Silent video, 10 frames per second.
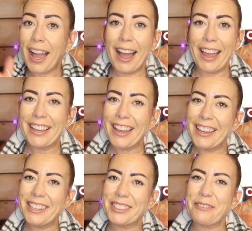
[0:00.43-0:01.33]

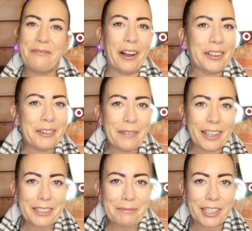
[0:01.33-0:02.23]
Hi guys, welcome
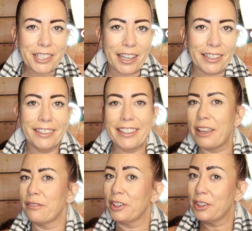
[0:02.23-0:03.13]
back to my channel.
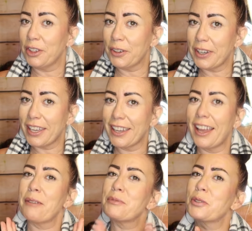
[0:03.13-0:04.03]
If you're new
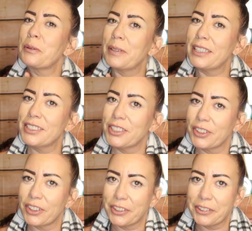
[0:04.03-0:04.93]
here, I'm so pleased you
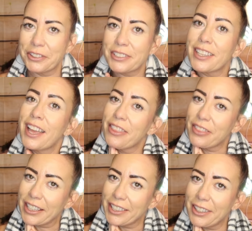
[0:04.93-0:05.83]
joined us.
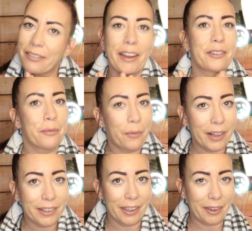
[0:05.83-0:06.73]
Thank you and
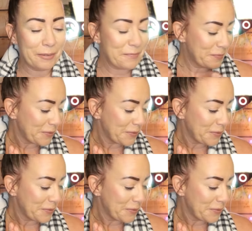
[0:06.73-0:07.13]
welcome.